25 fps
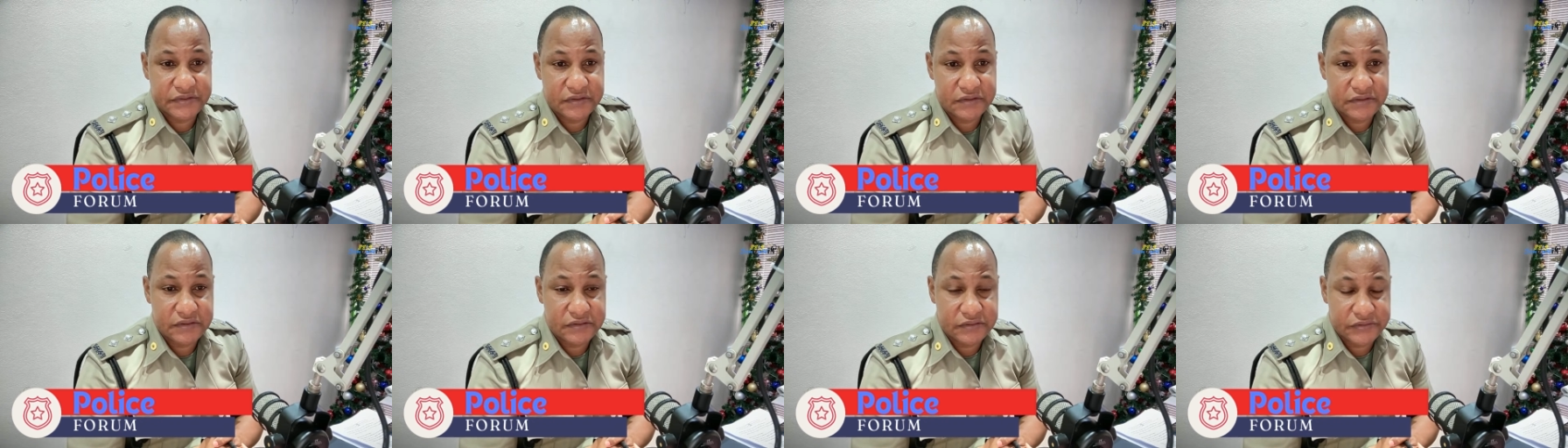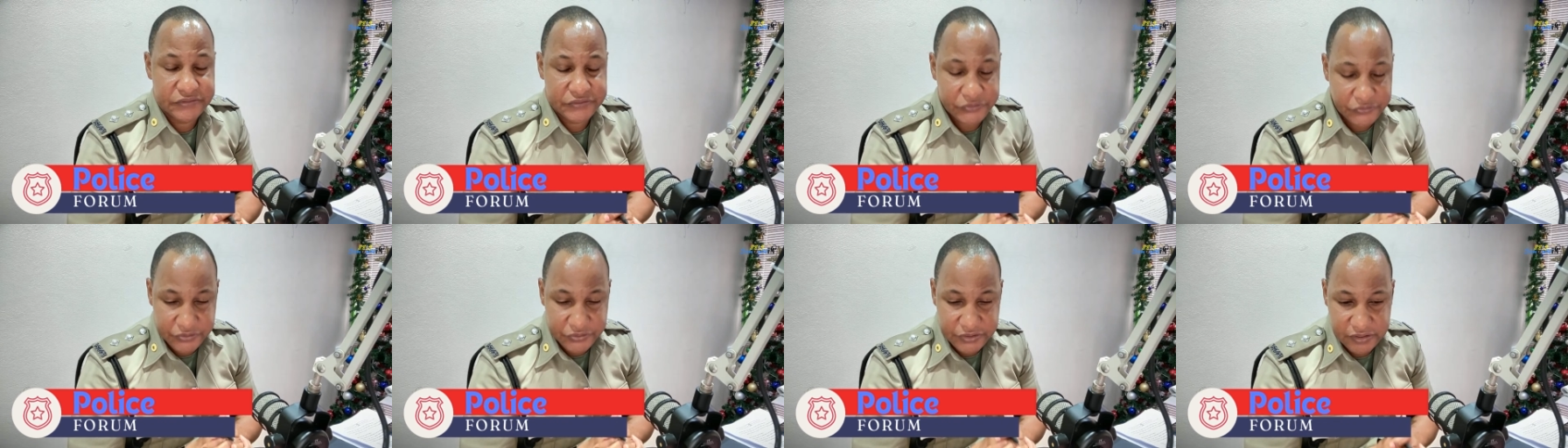
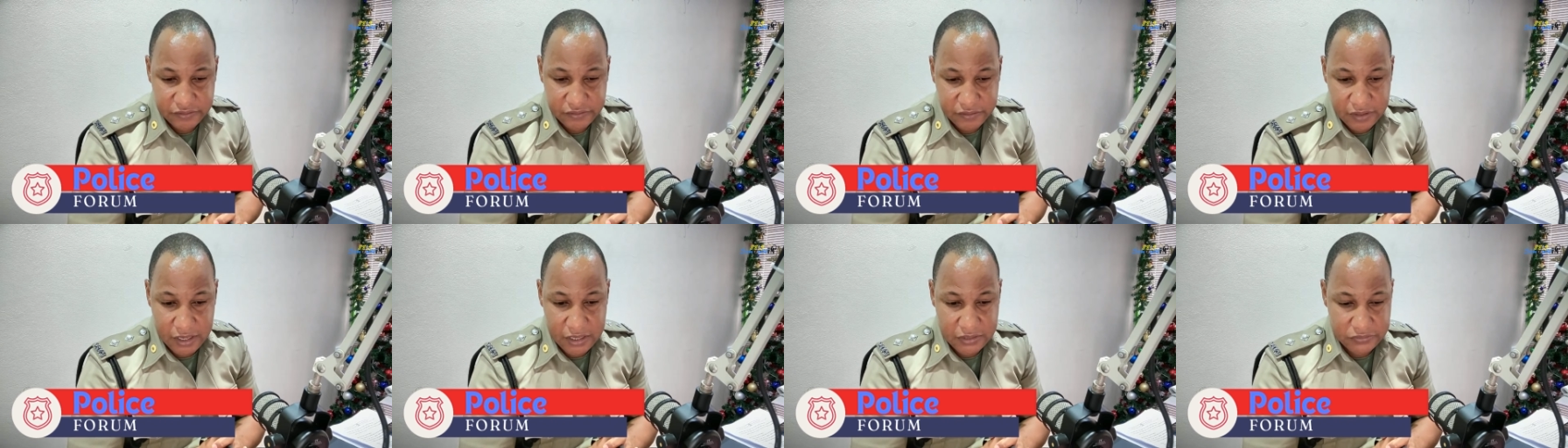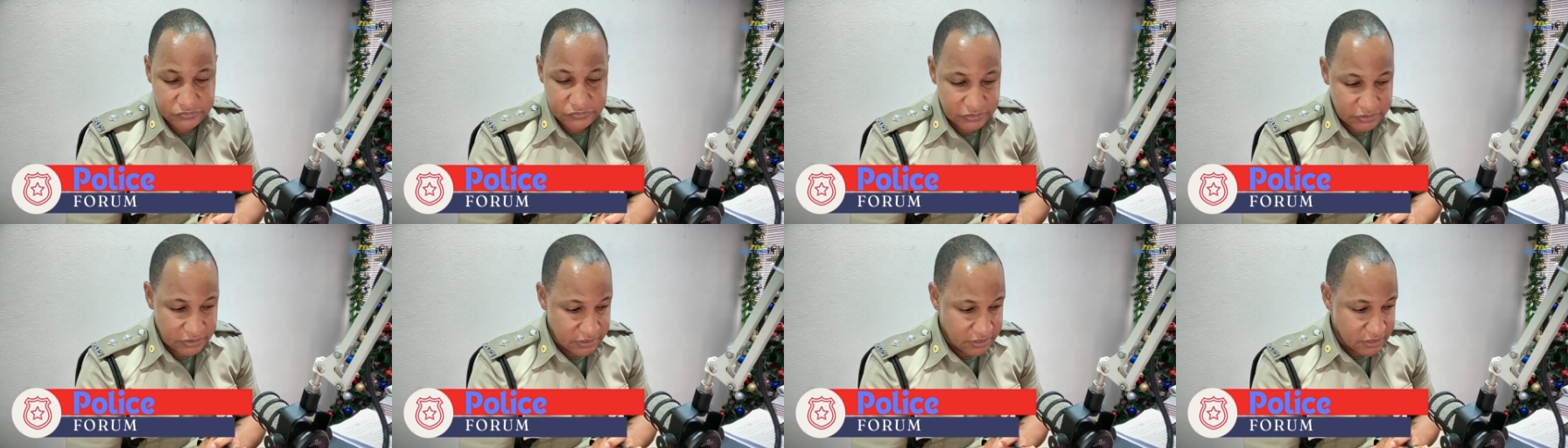going
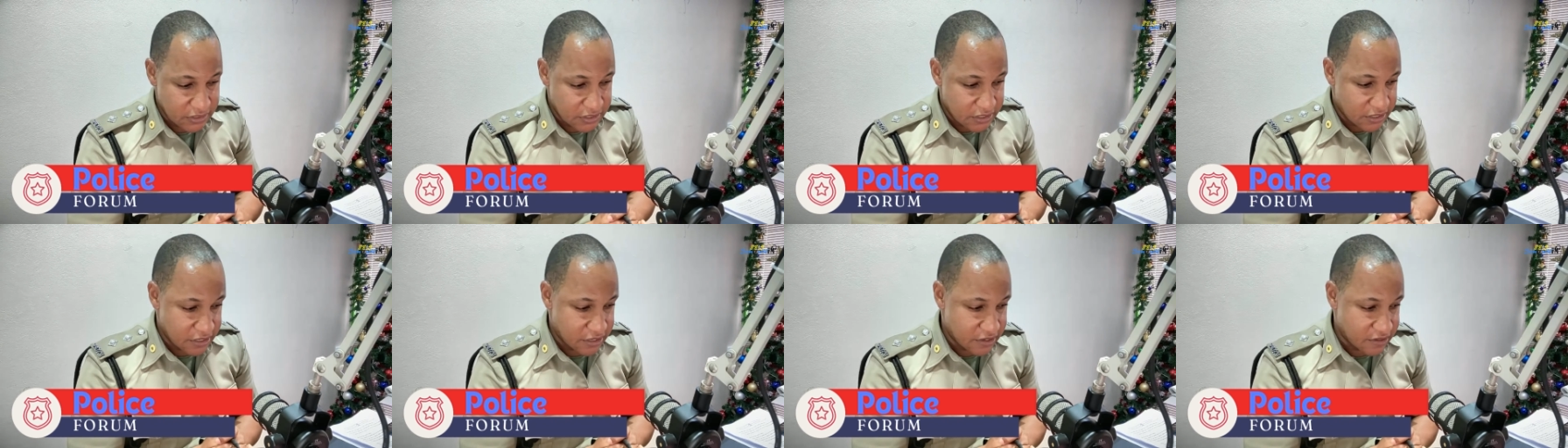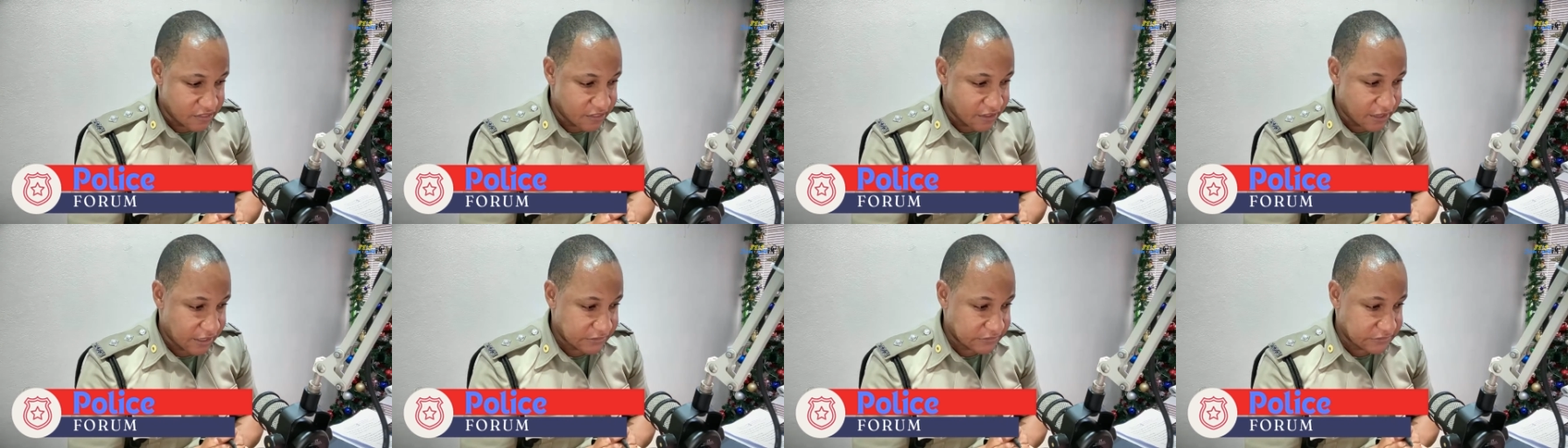around, and
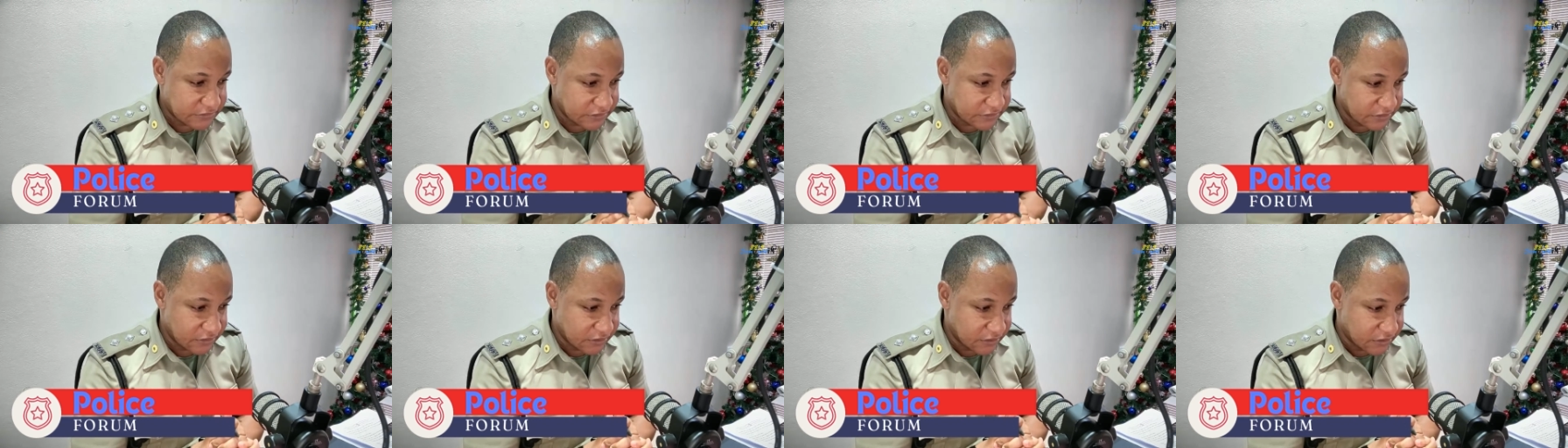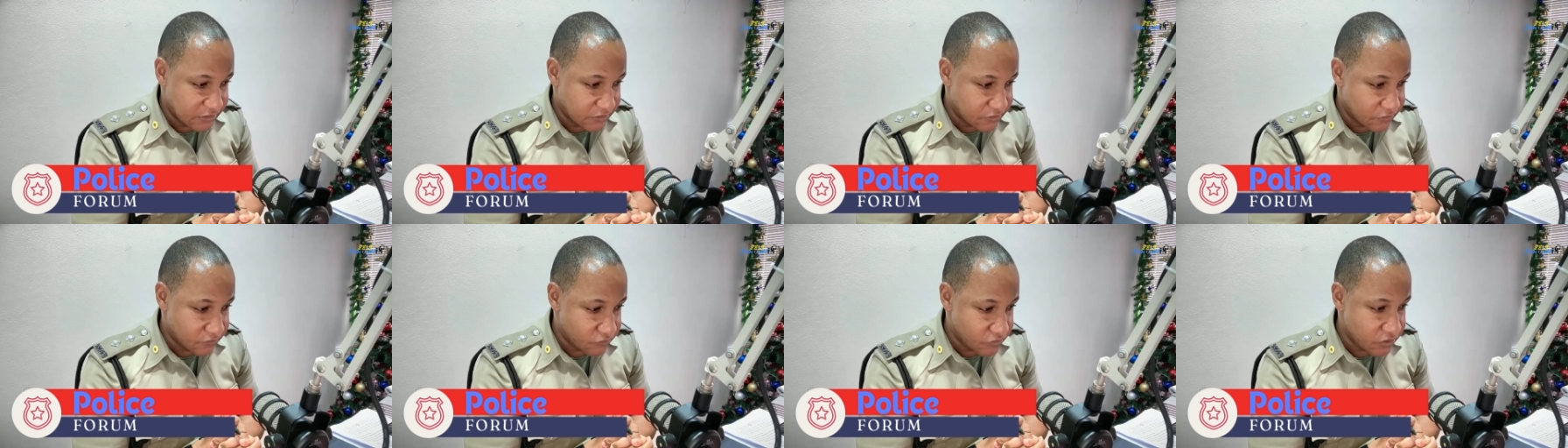that
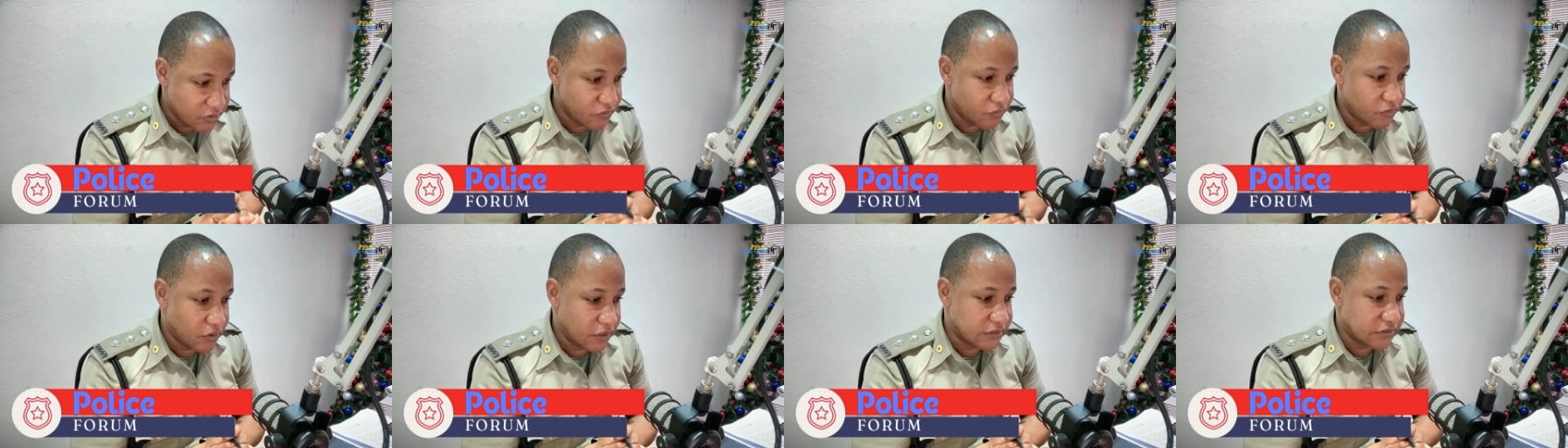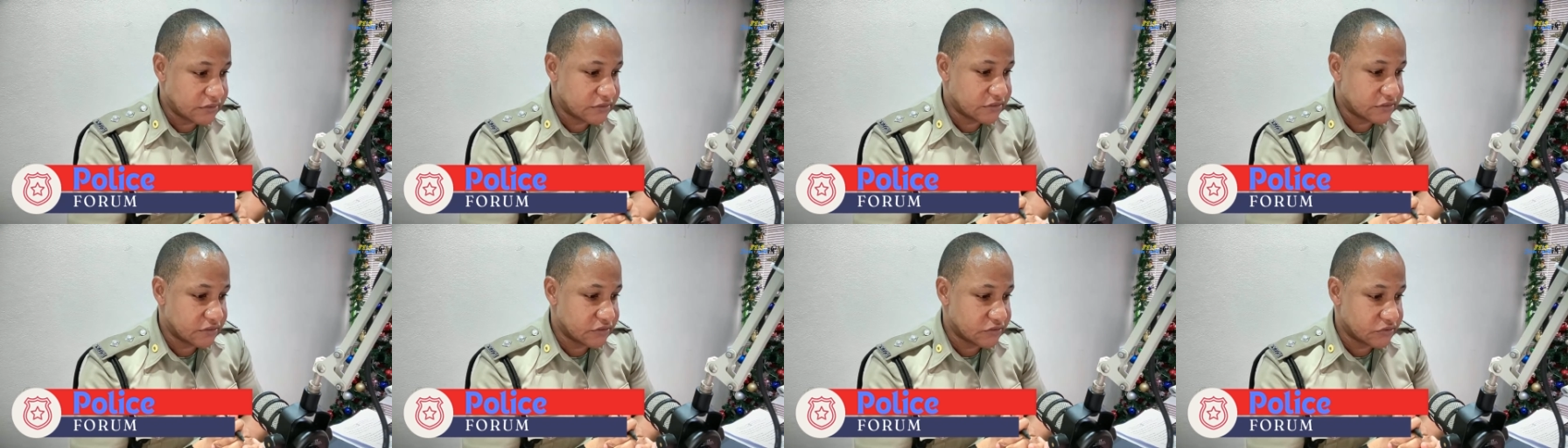we want